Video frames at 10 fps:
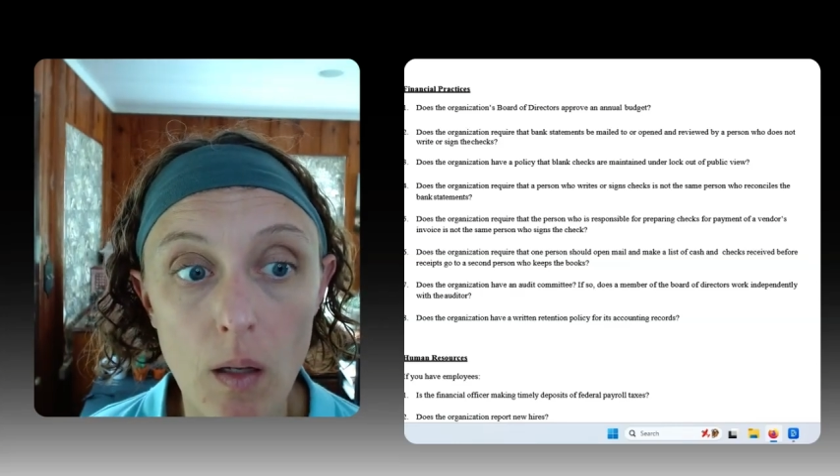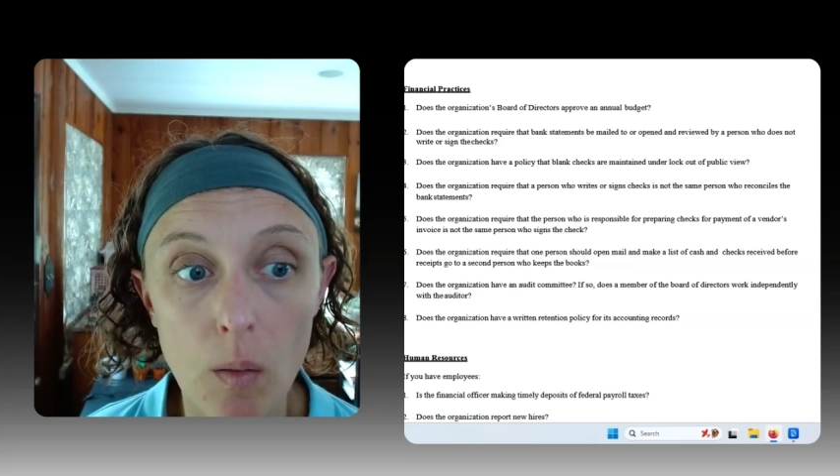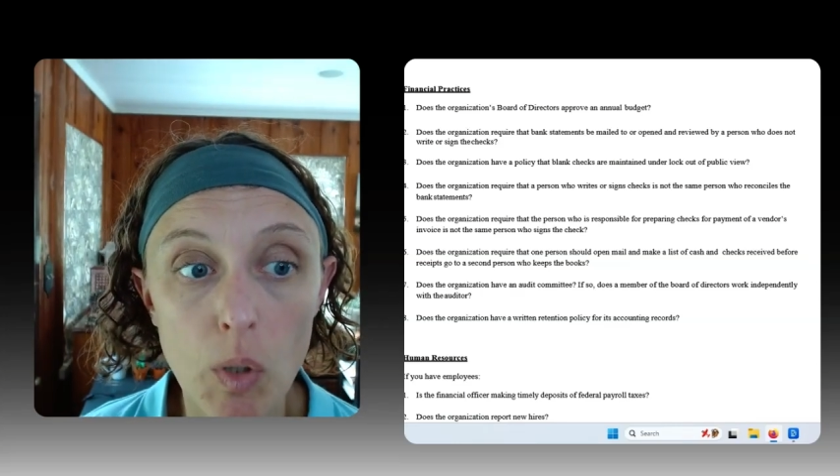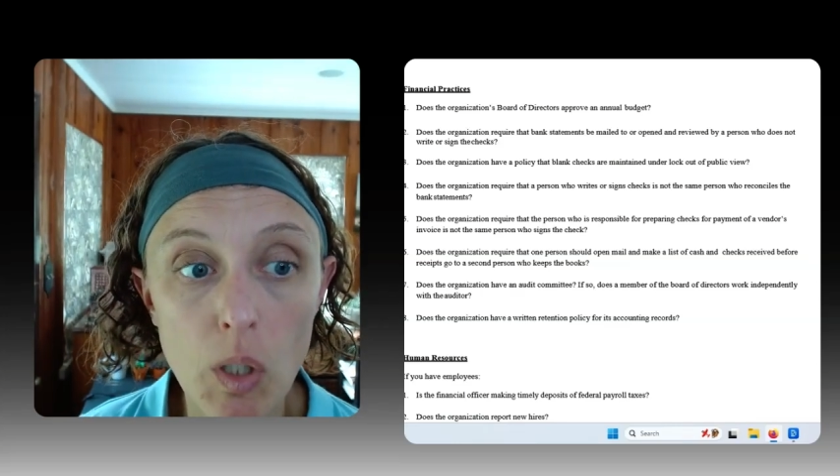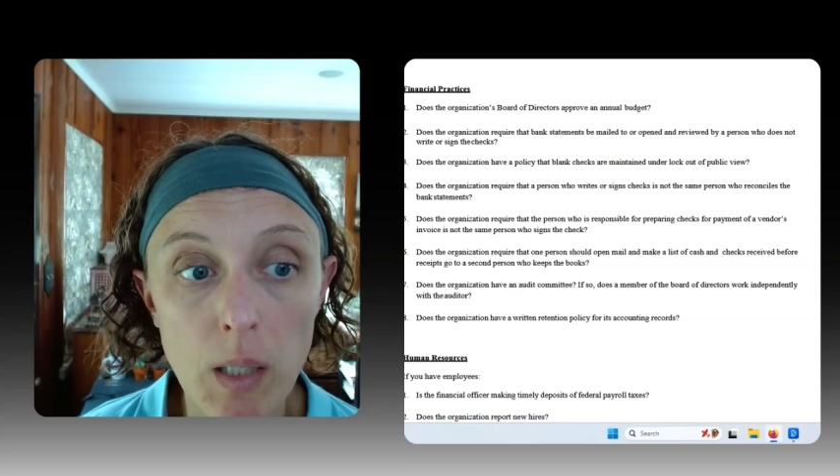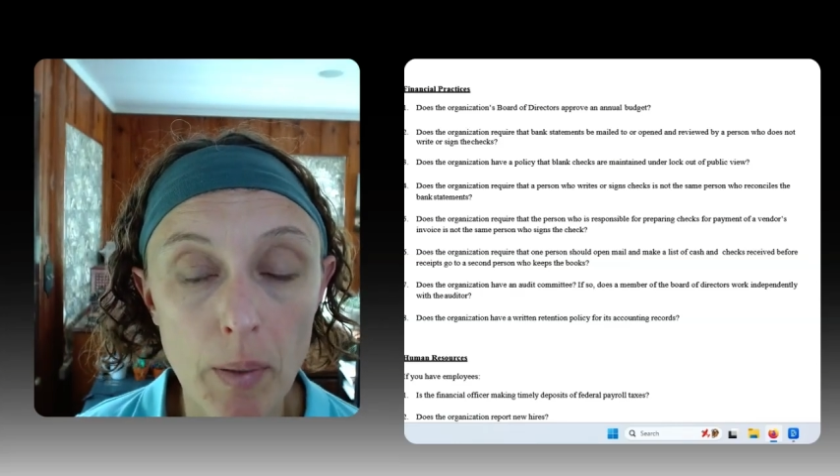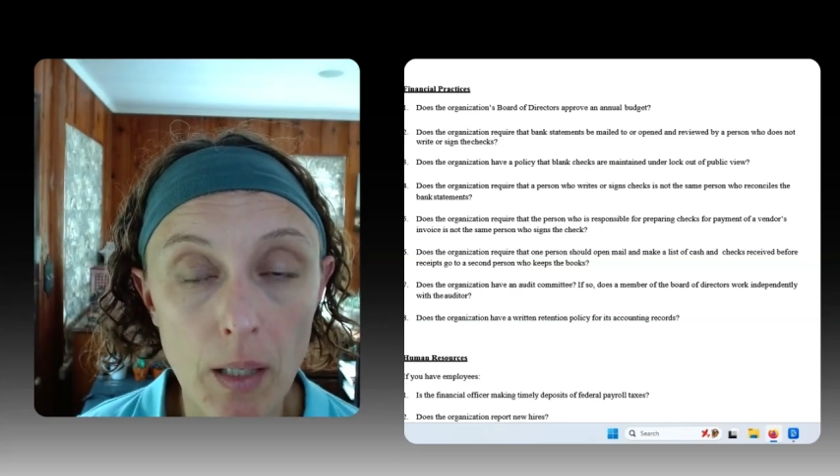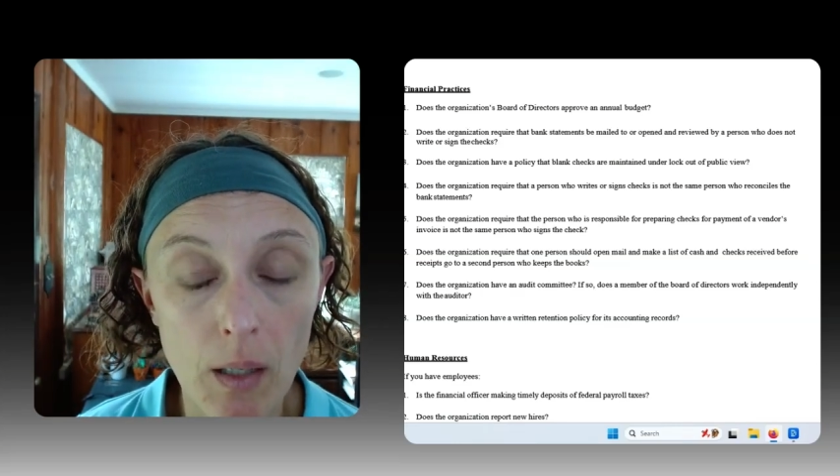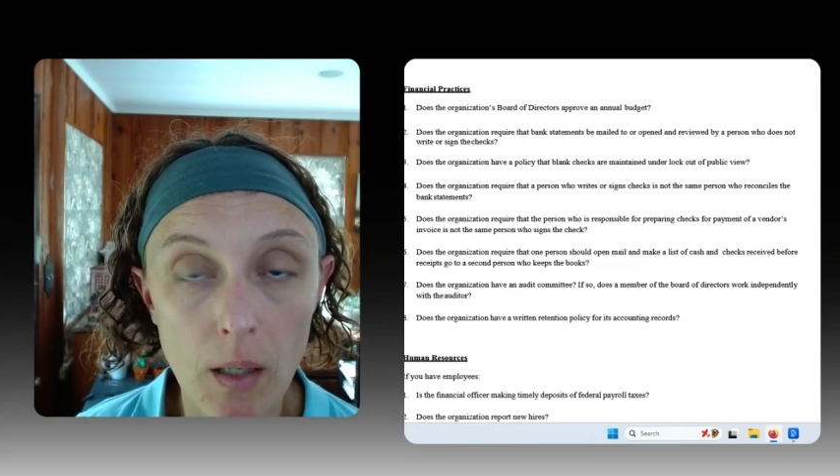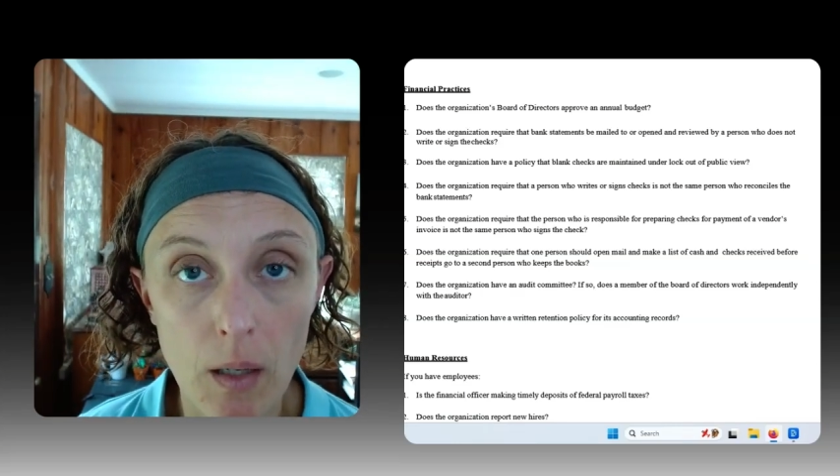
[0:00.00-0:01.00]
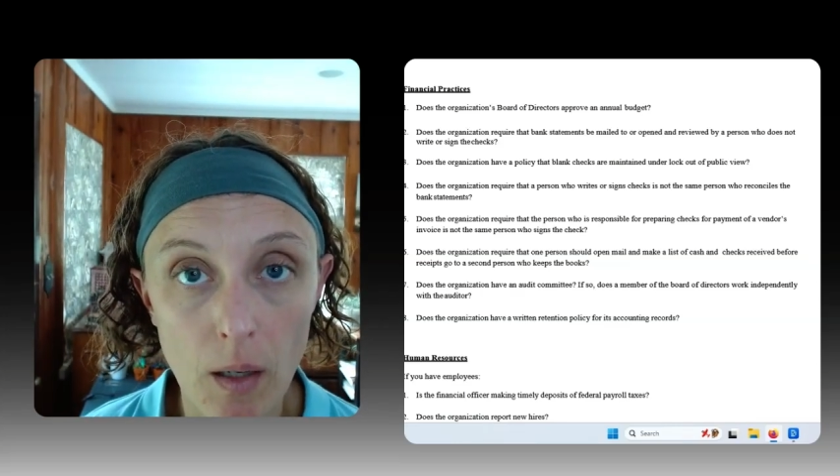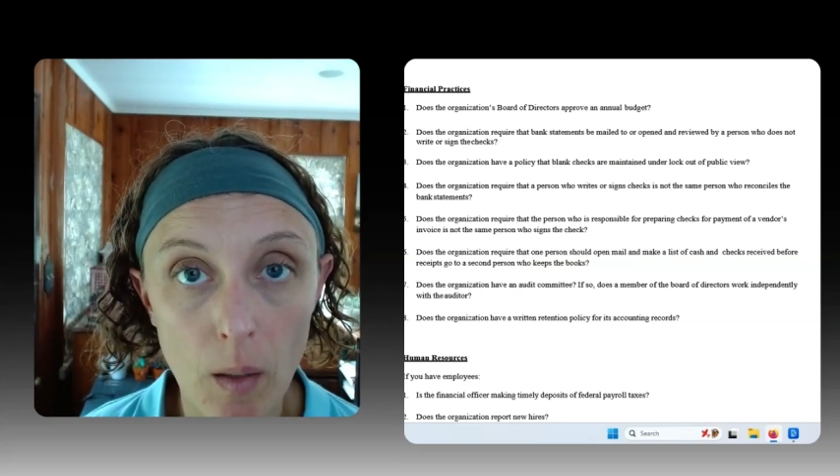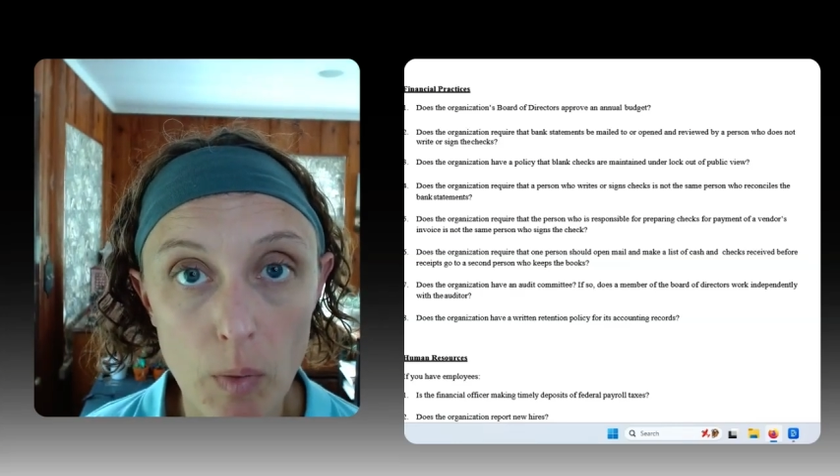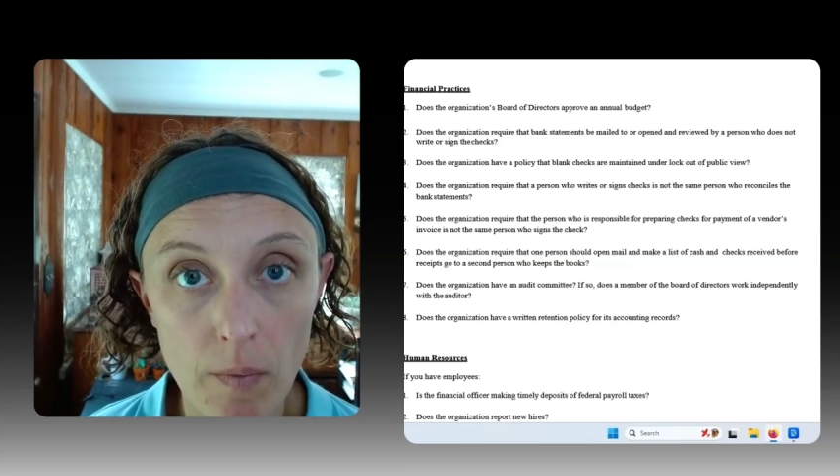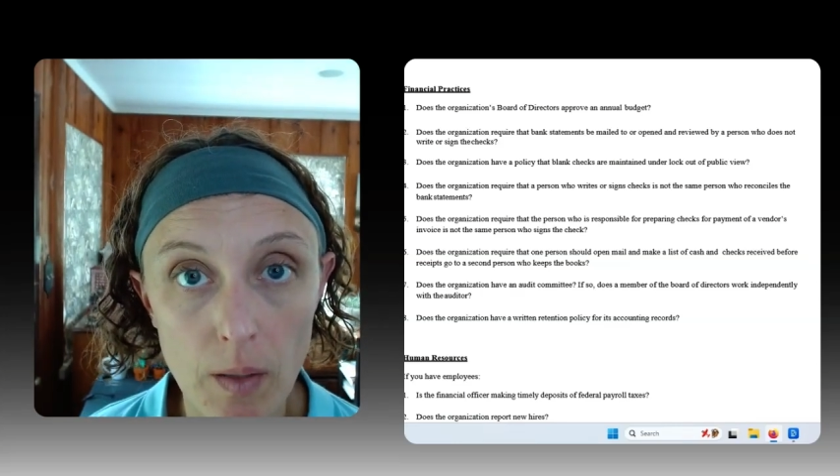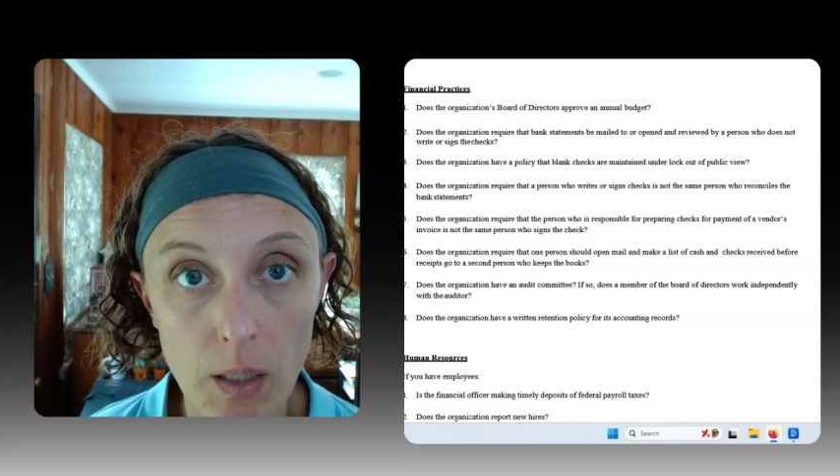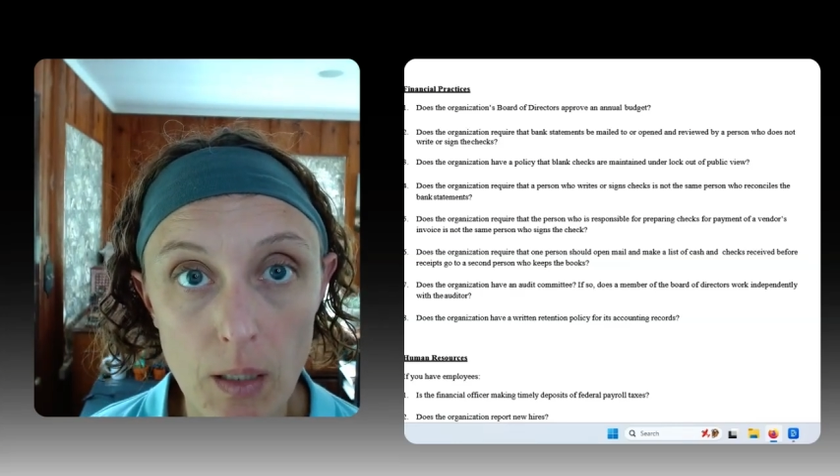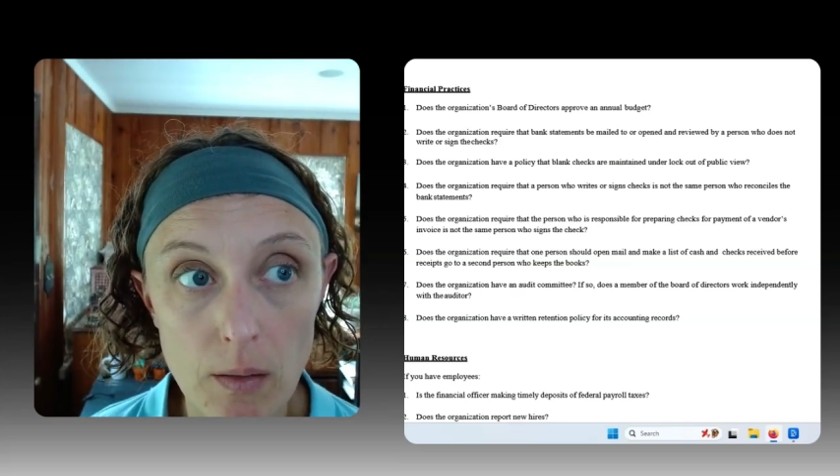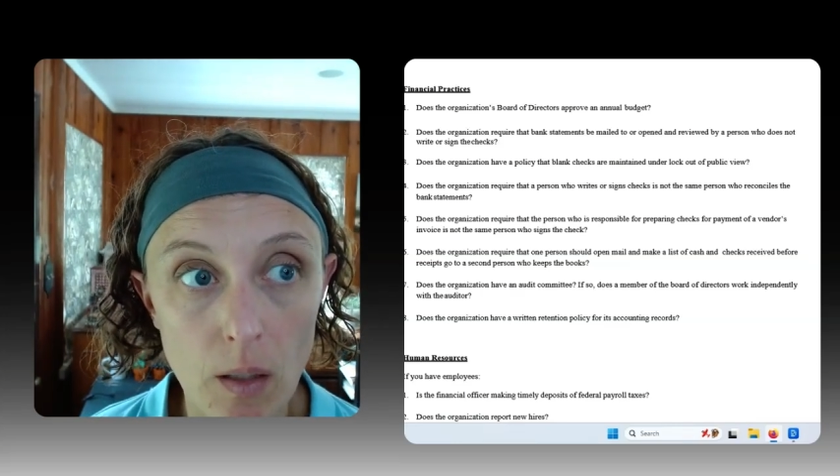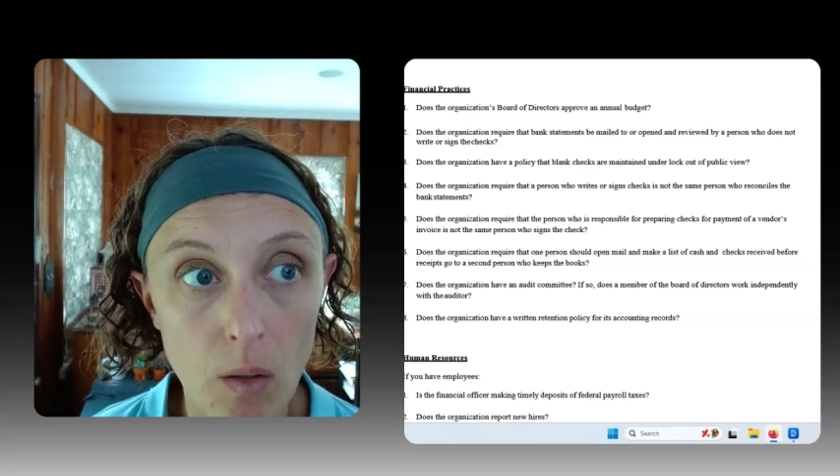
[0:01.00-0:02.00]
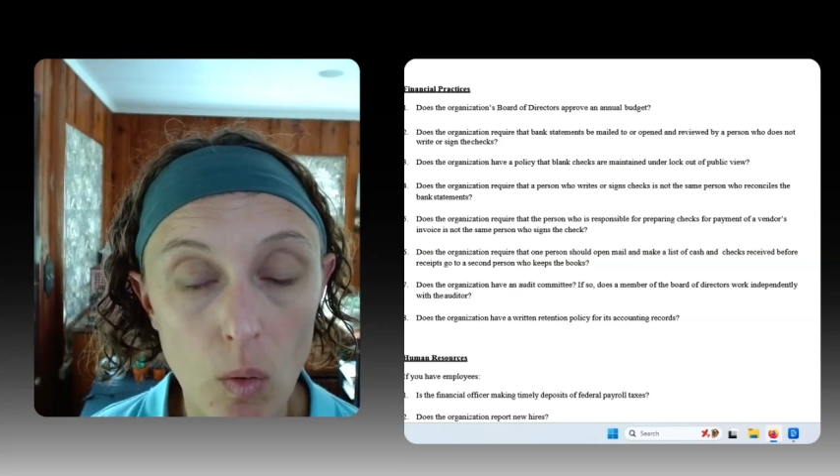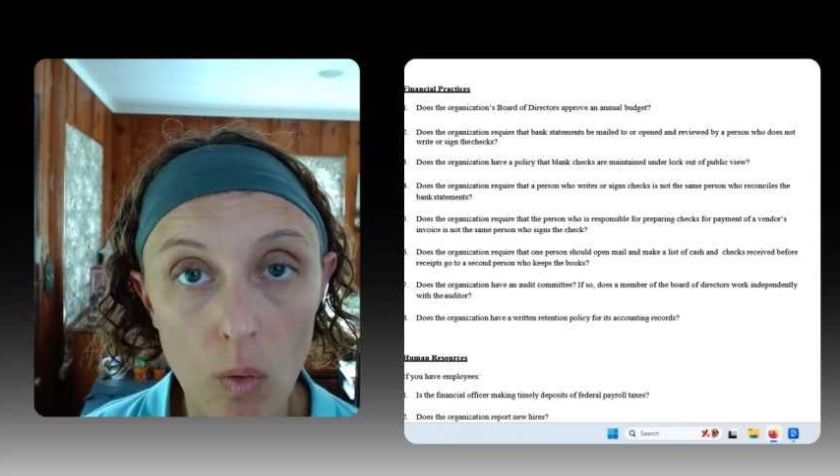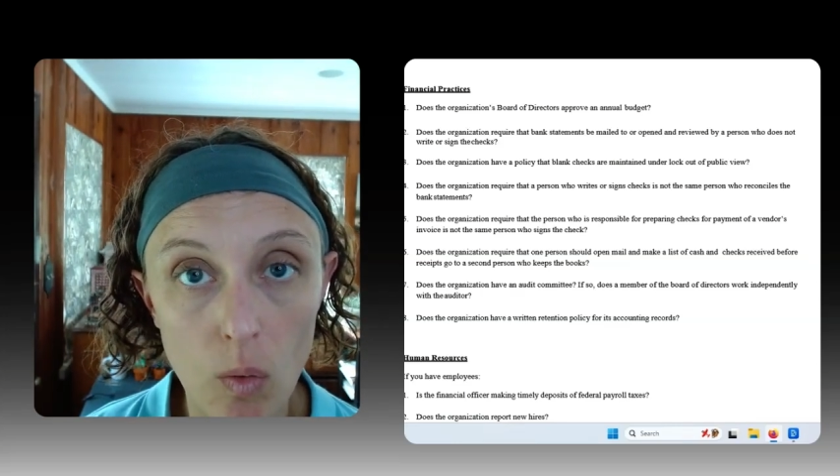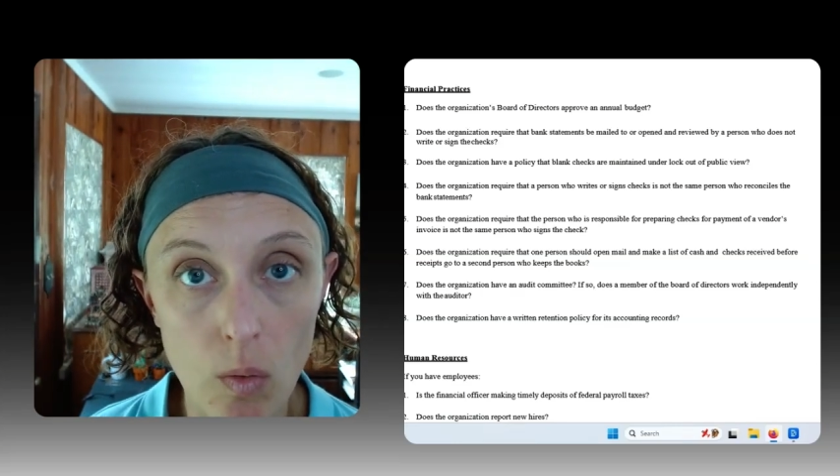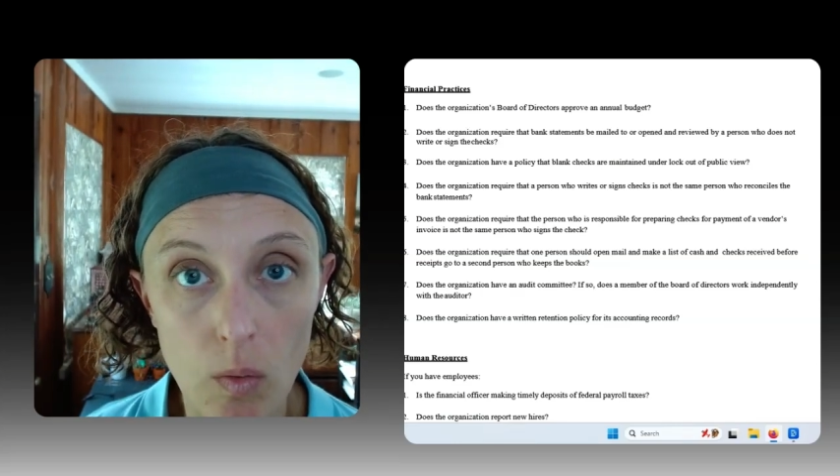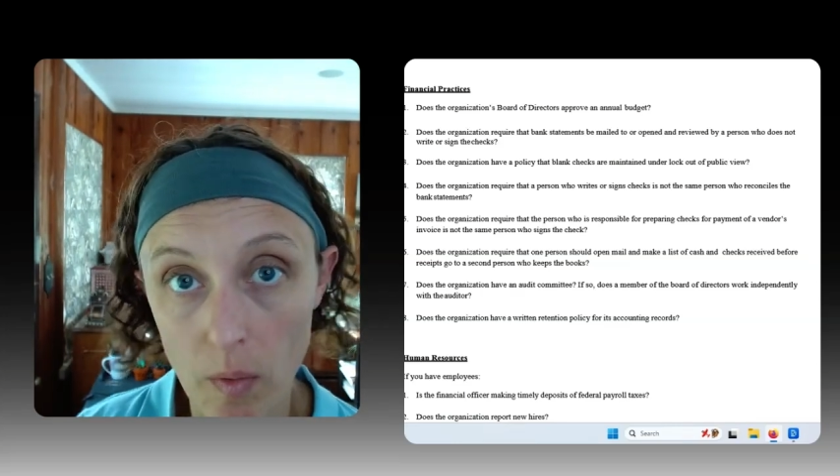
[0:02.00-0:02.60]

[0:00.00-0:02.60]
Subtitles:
bookkeeping in a nonprofit is a whole